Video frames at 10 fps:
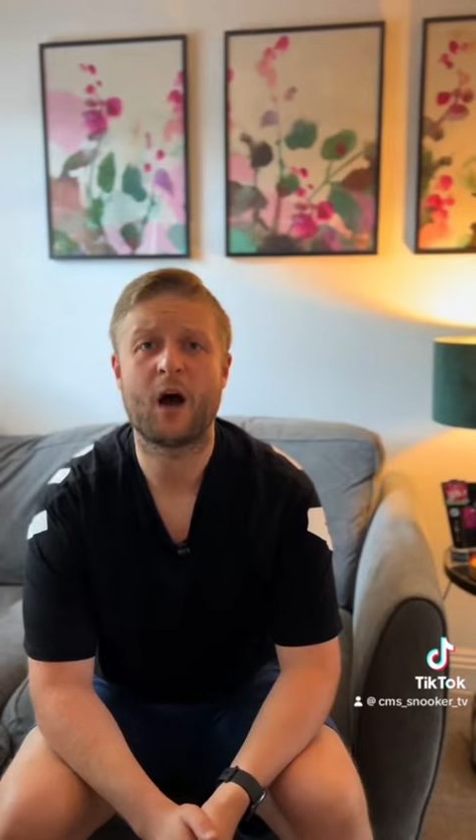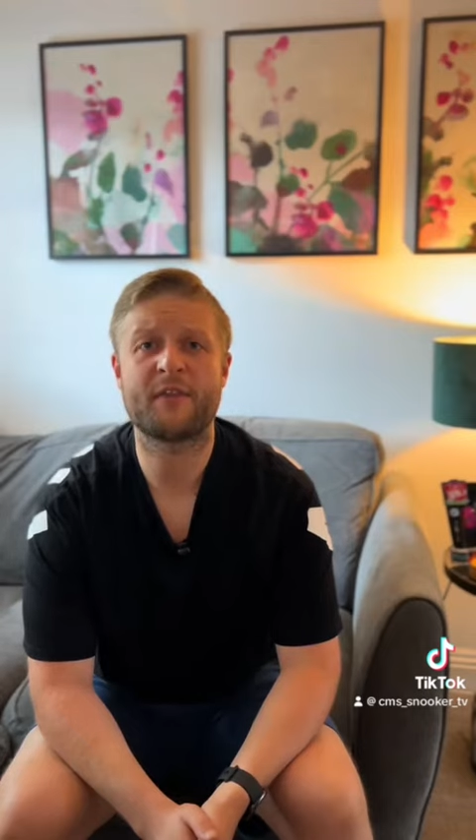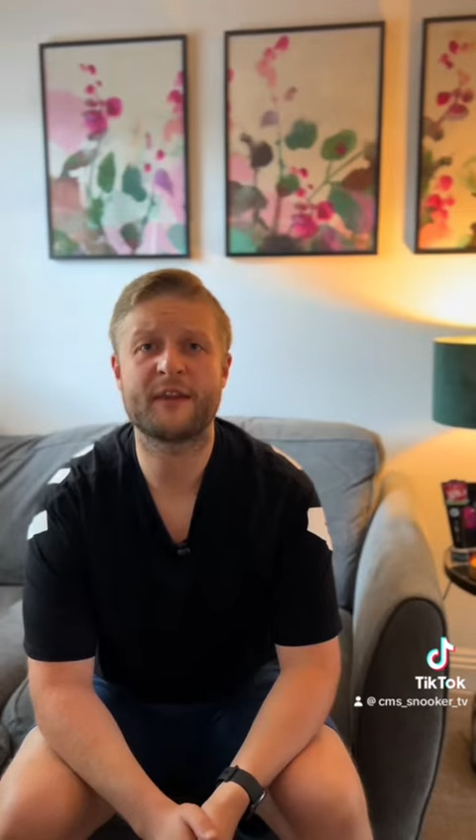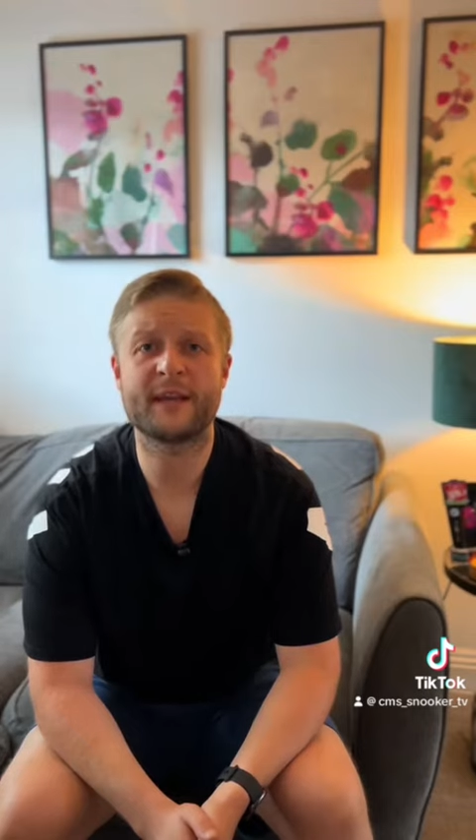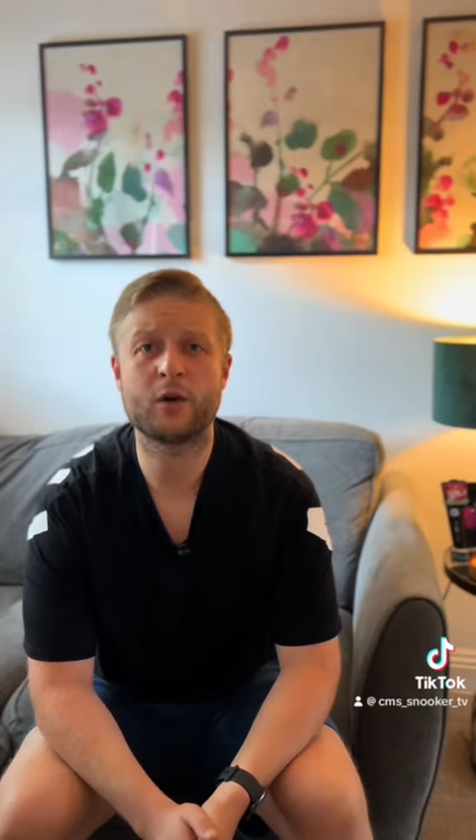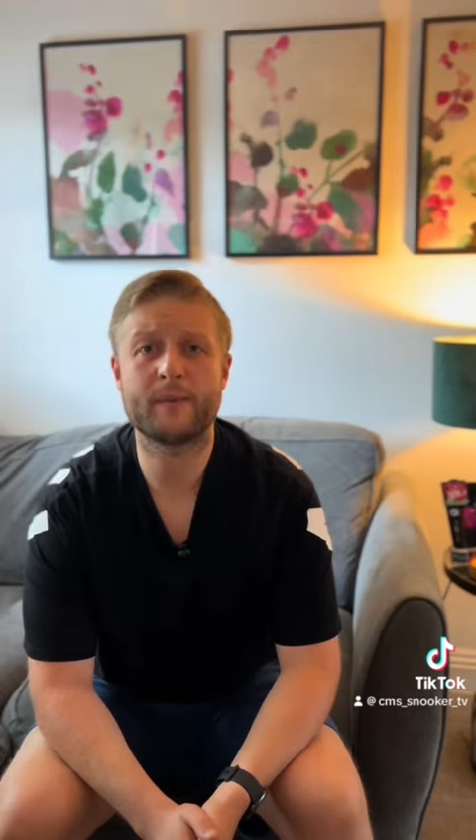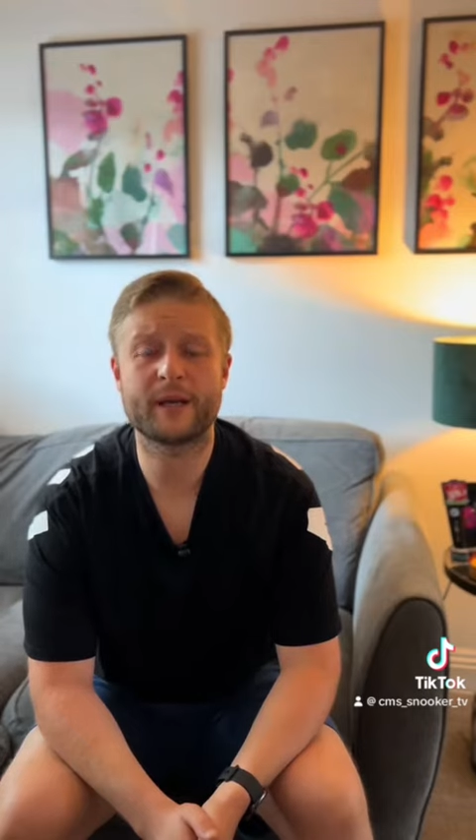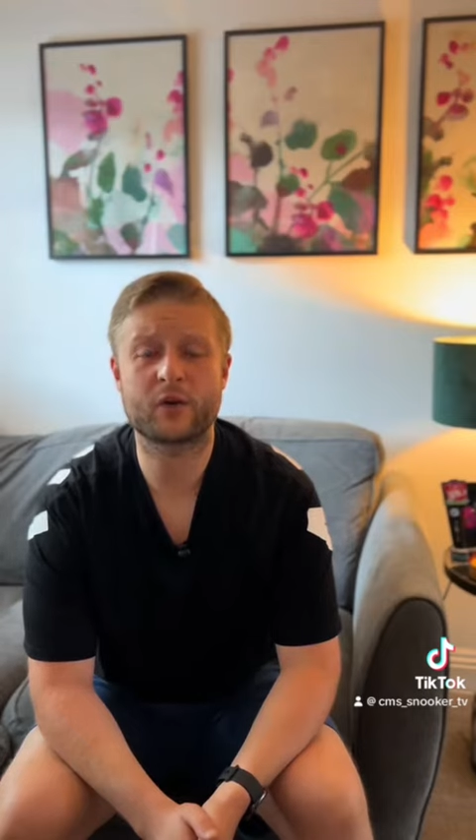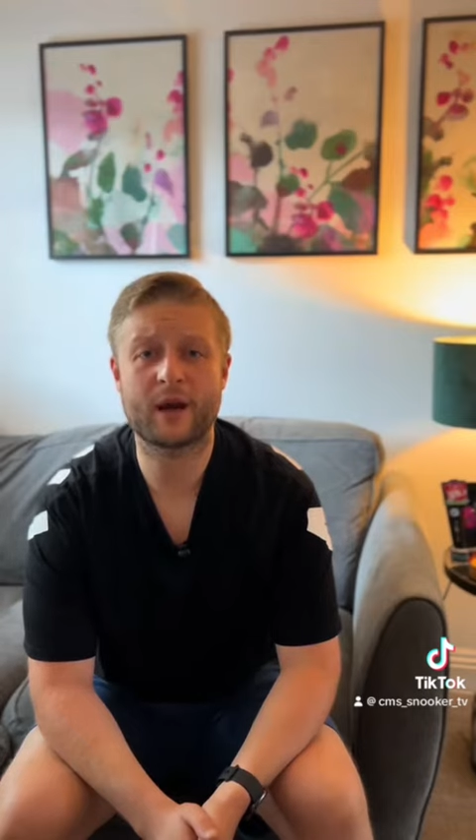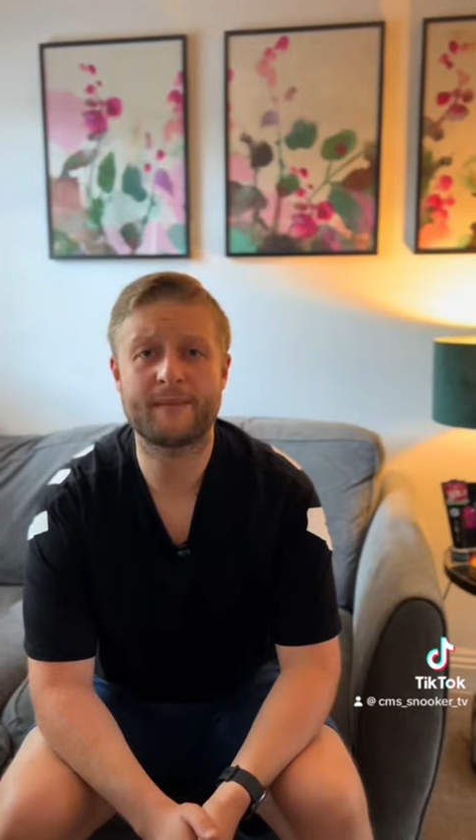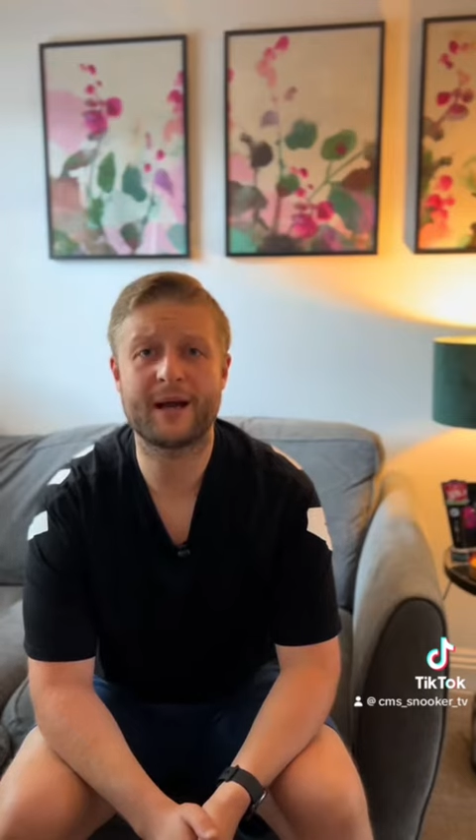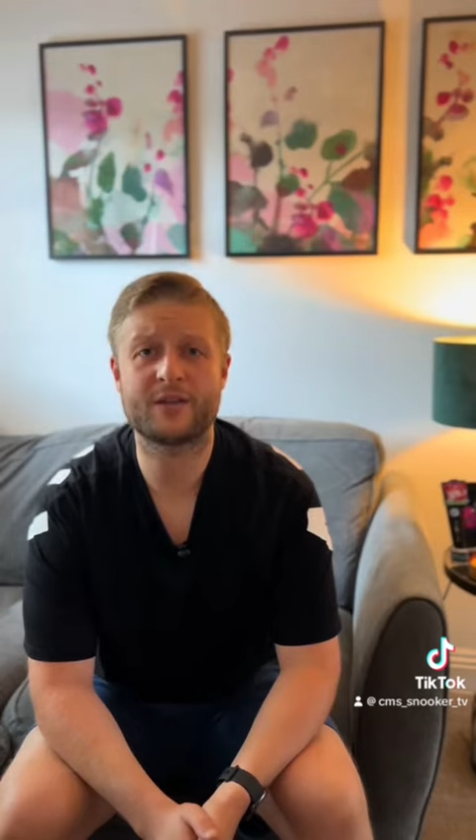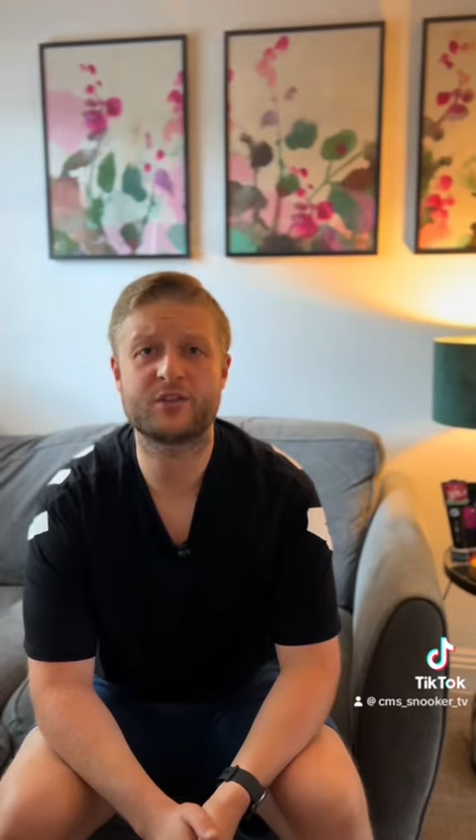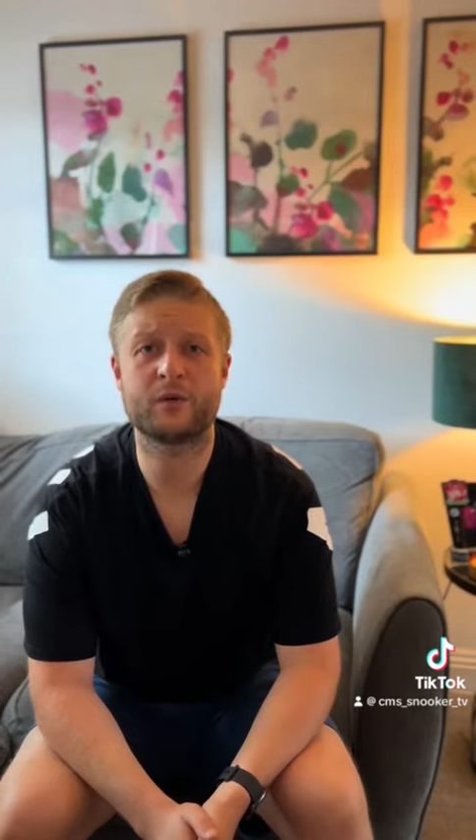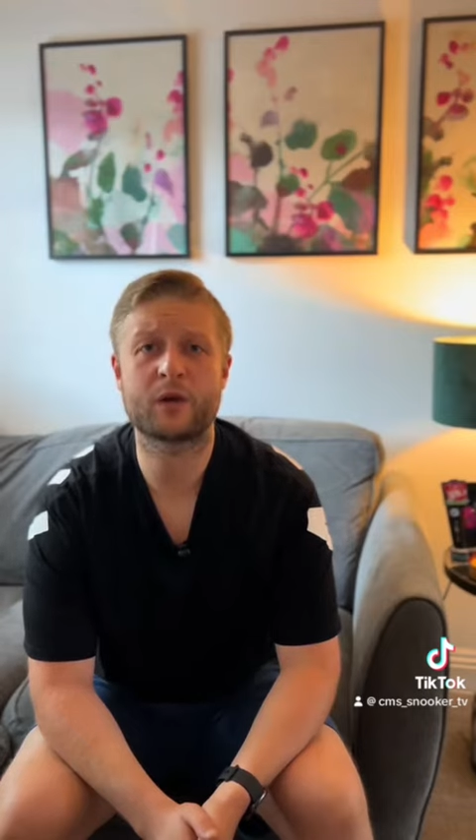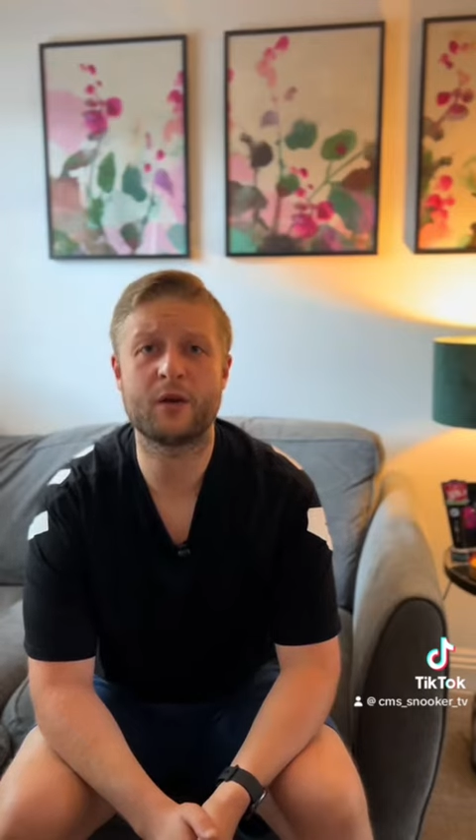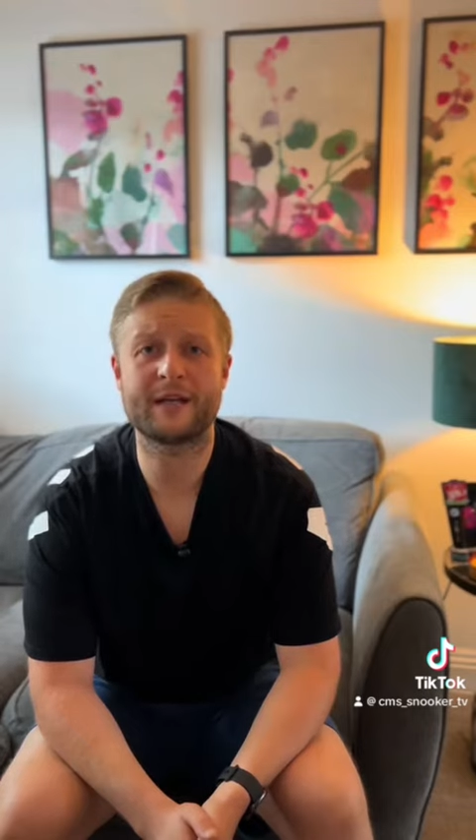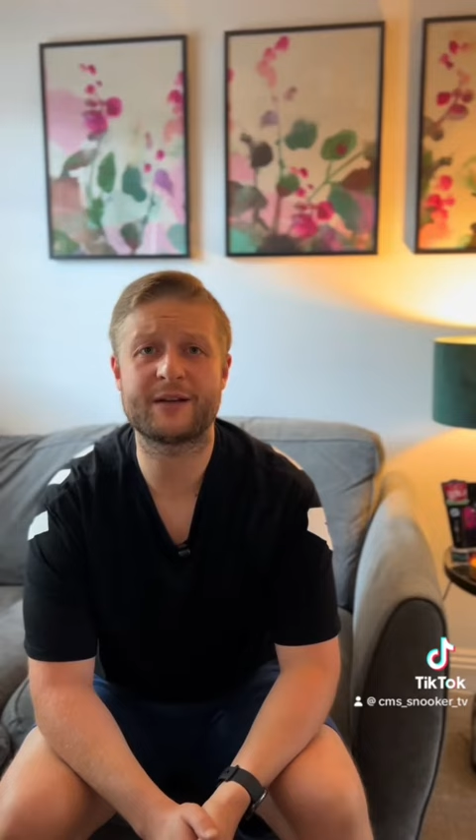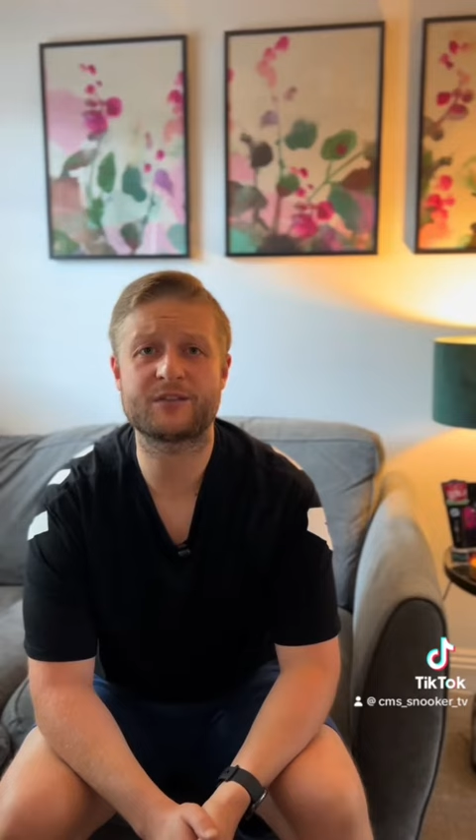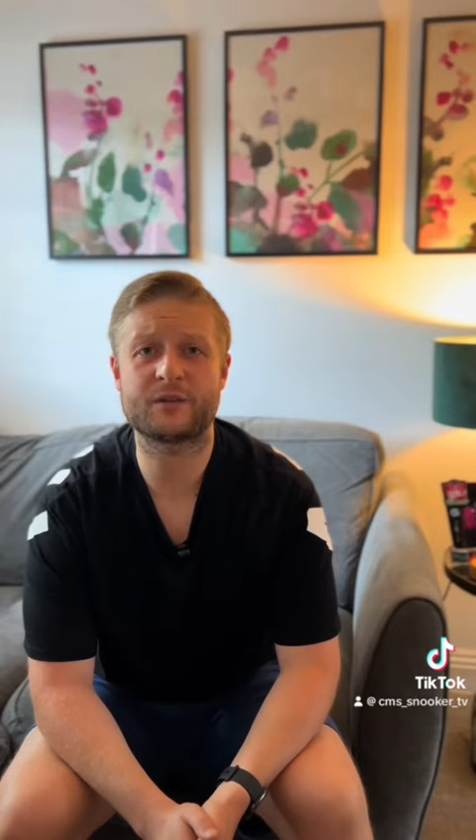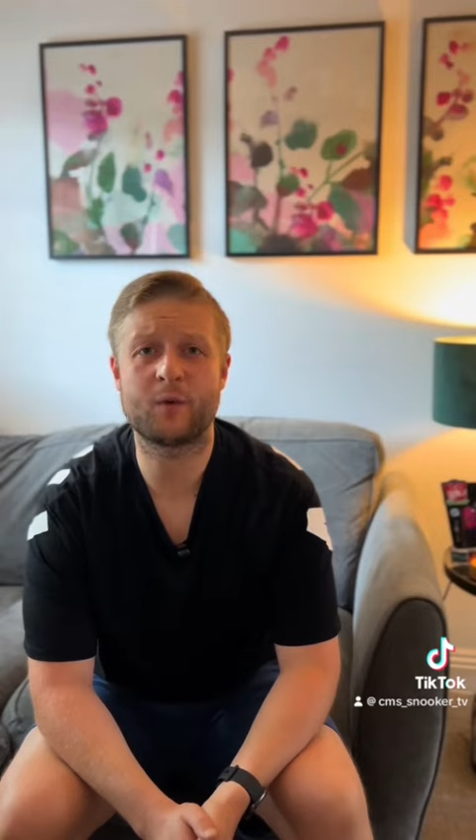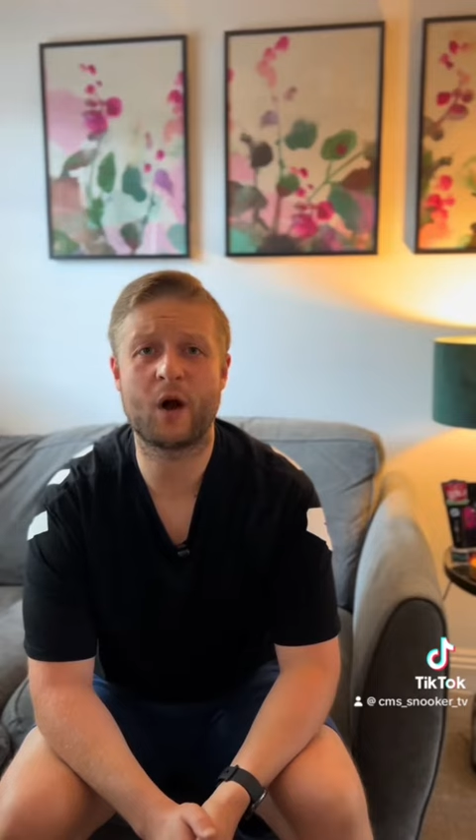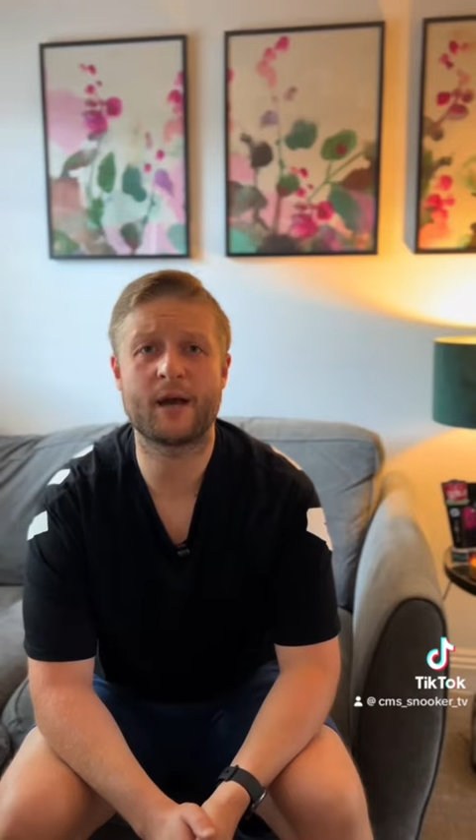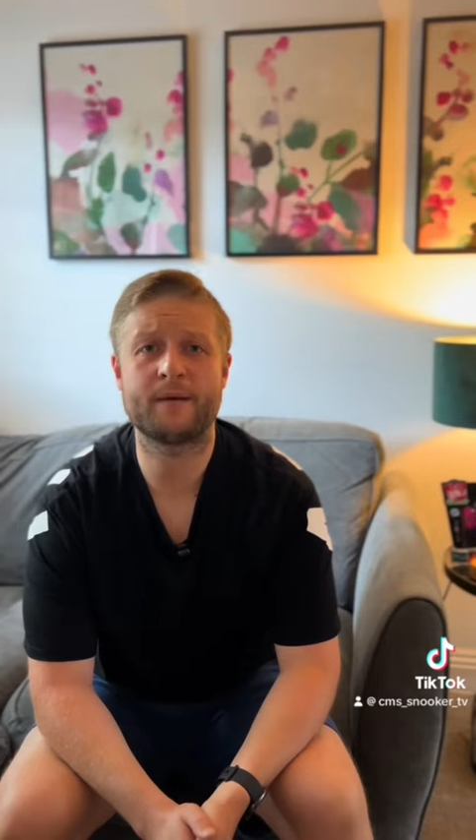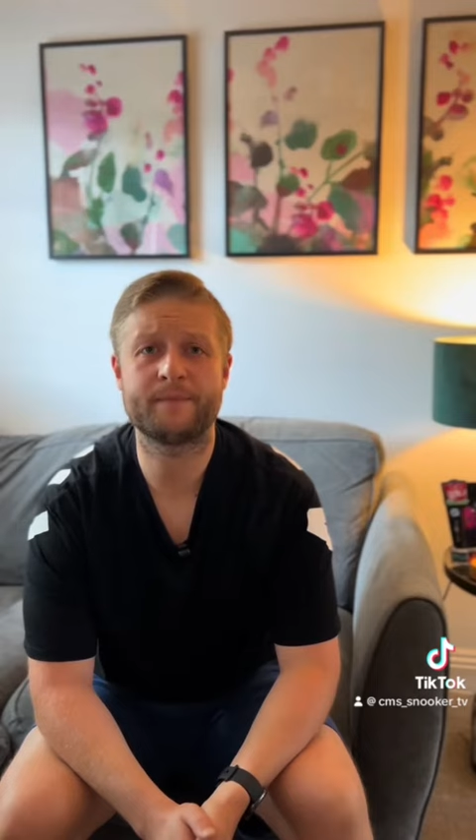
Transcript: I think it'll be a great match and it'll go down to the wire.